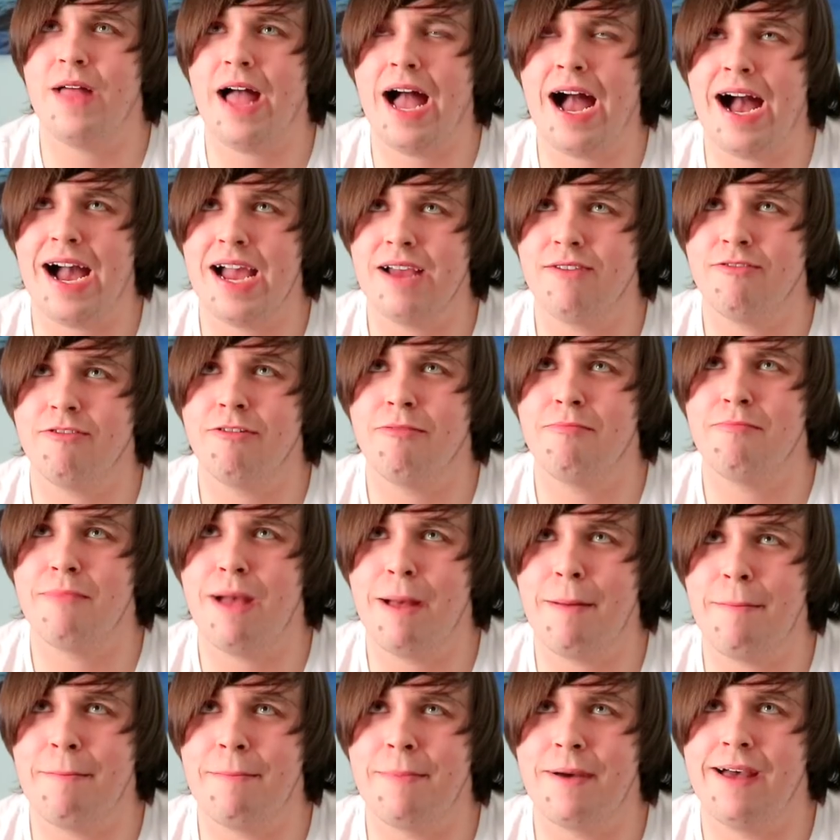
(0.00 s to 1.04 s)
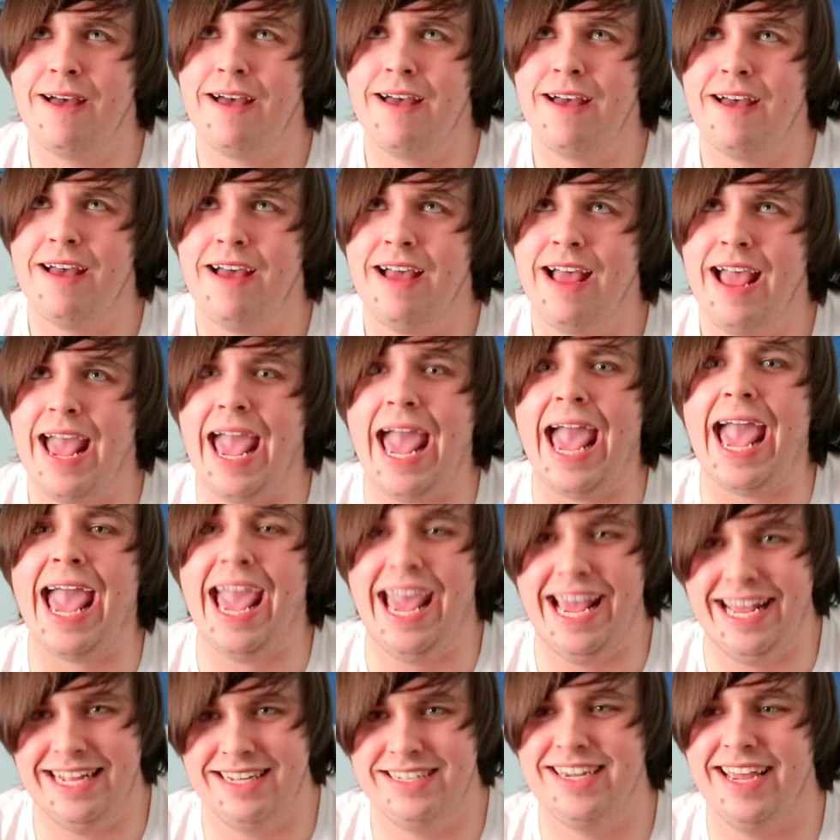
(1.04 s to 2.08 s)
I remember
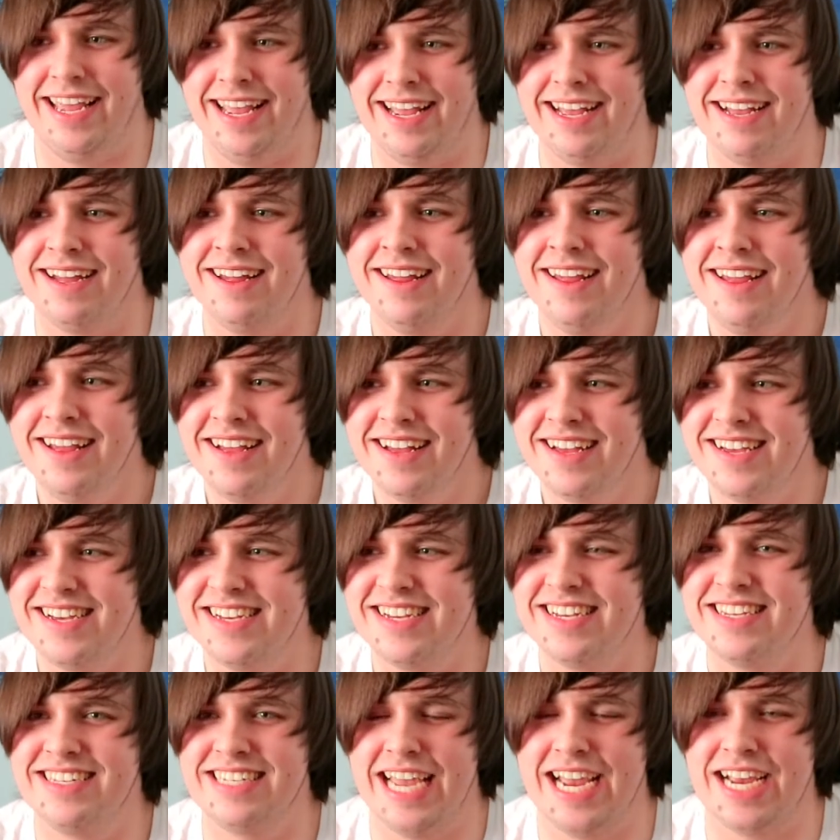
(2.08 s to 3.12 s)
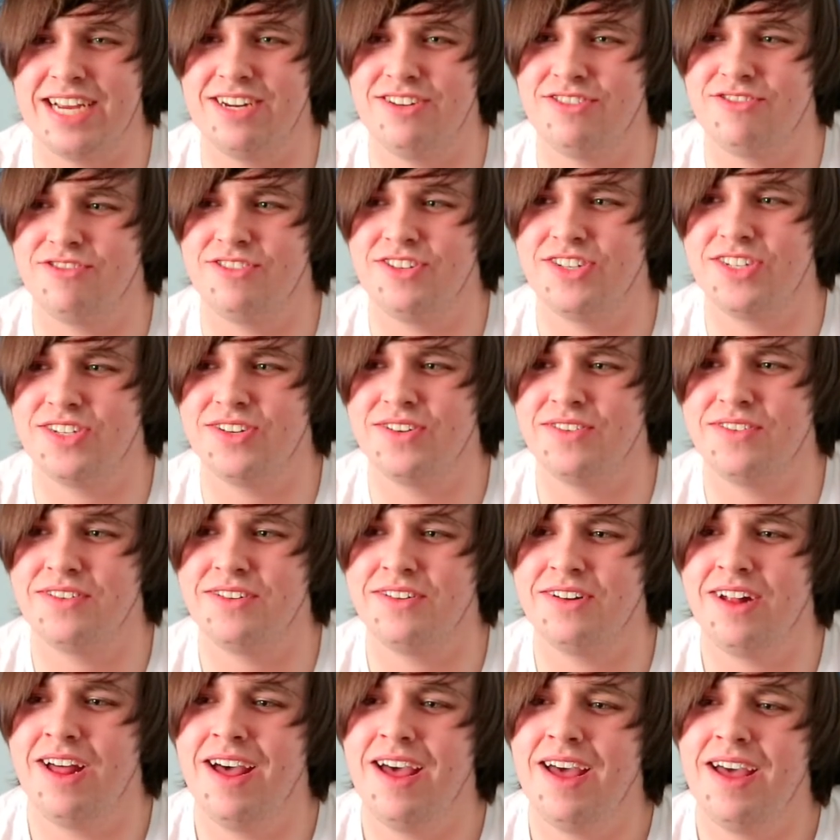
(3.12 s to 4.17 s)
hating secondary
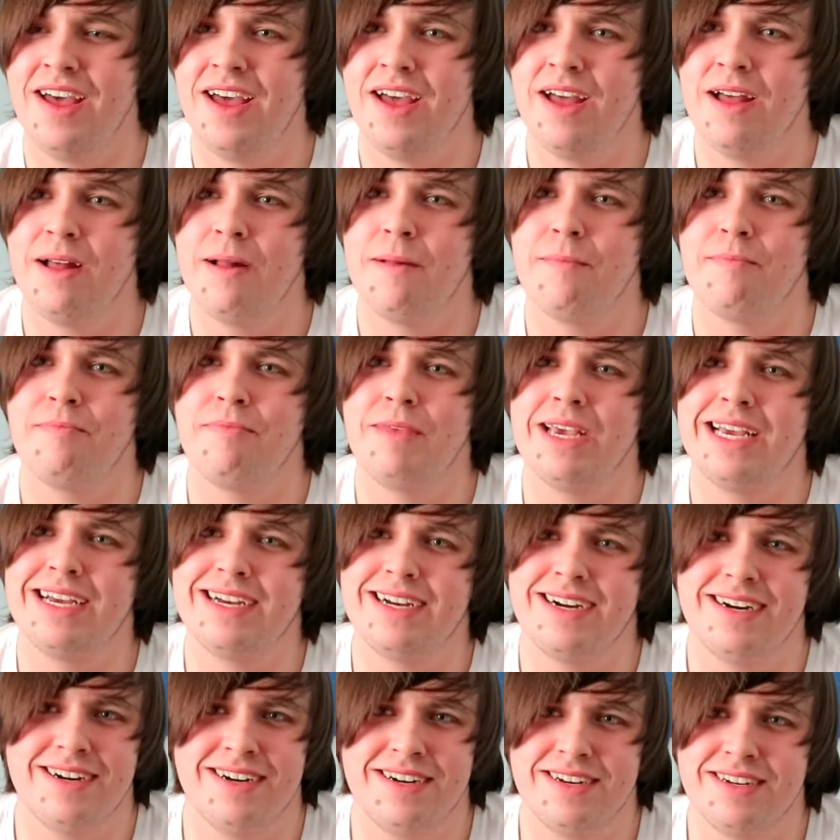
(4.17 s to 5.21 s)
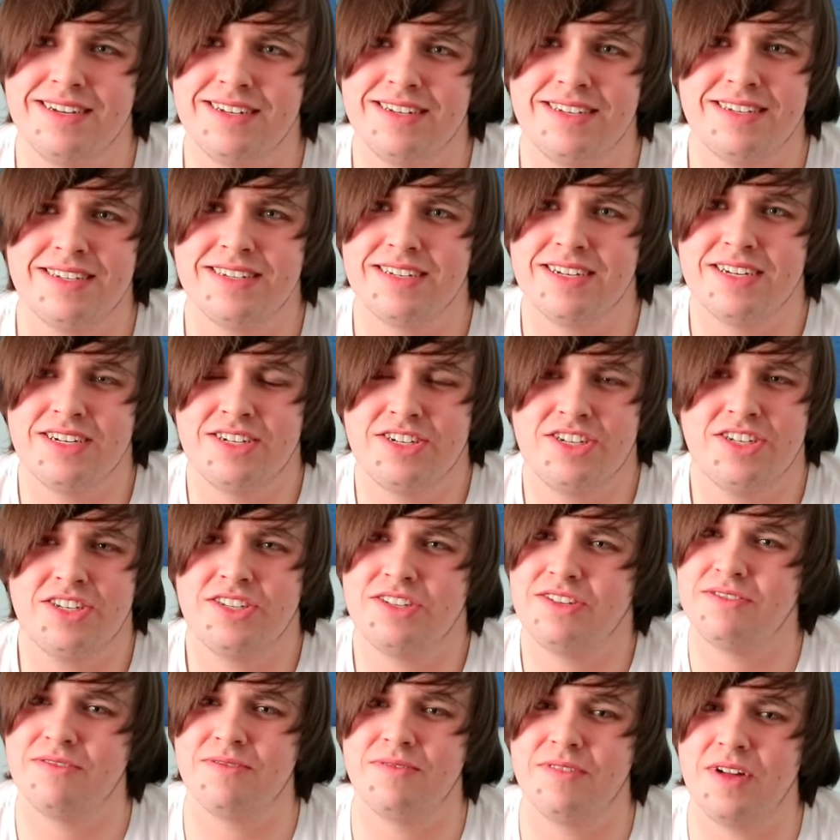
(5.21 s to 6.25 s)
school because
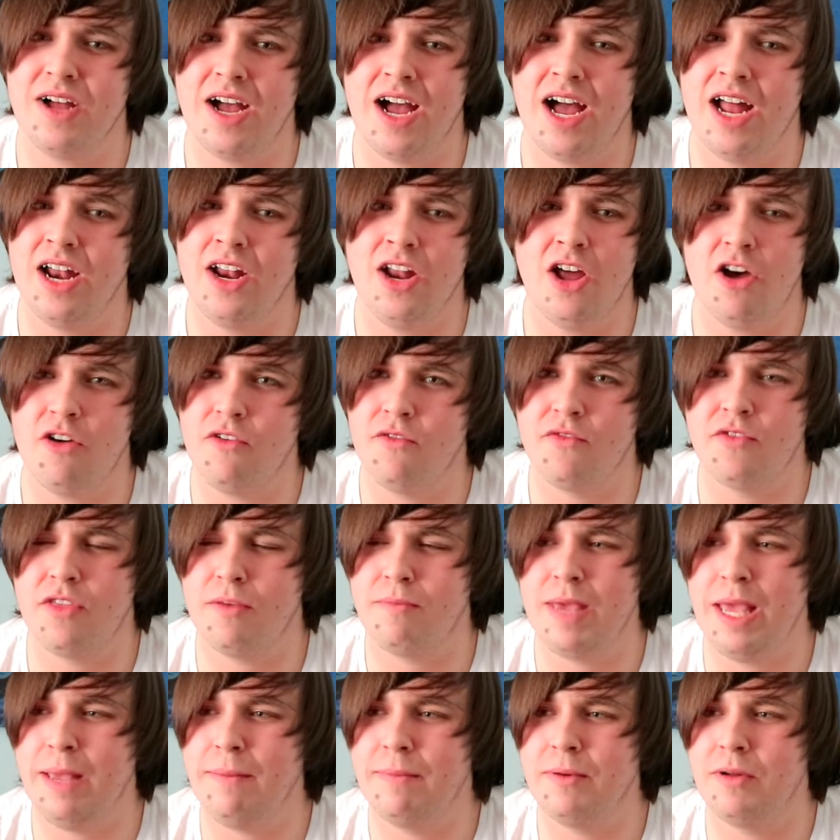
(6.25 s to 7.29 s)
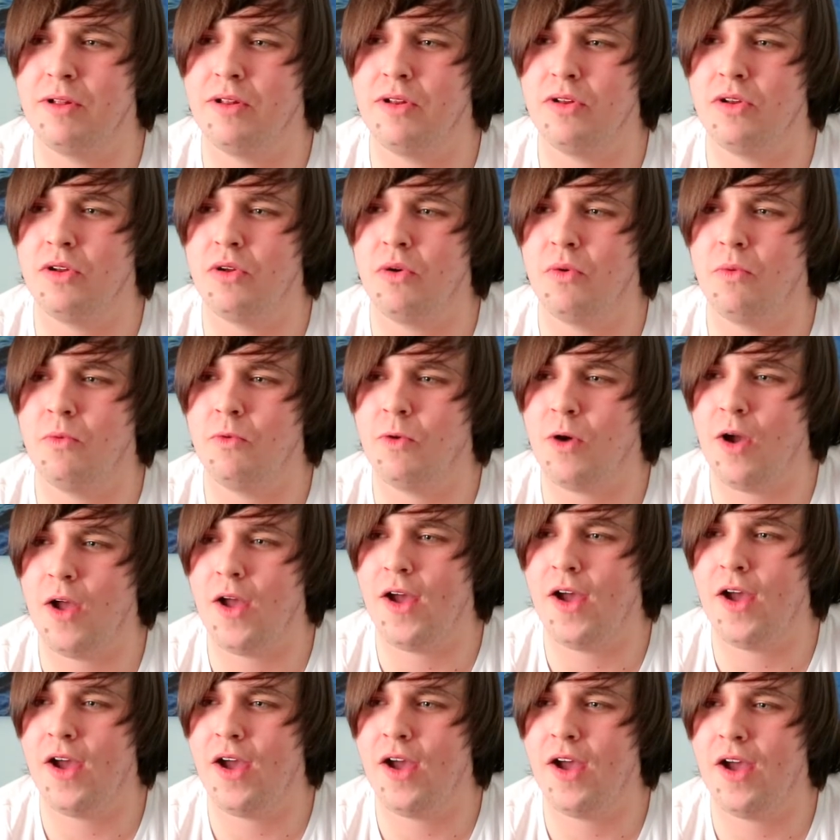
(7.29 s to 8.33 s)
just a lot of the people
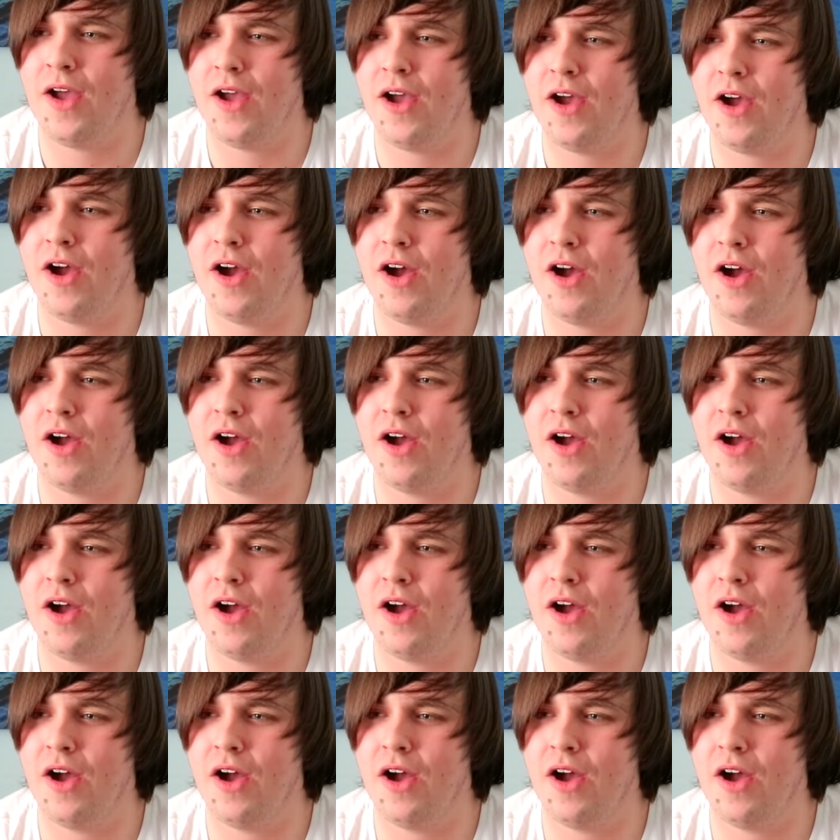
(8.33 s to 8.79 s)
were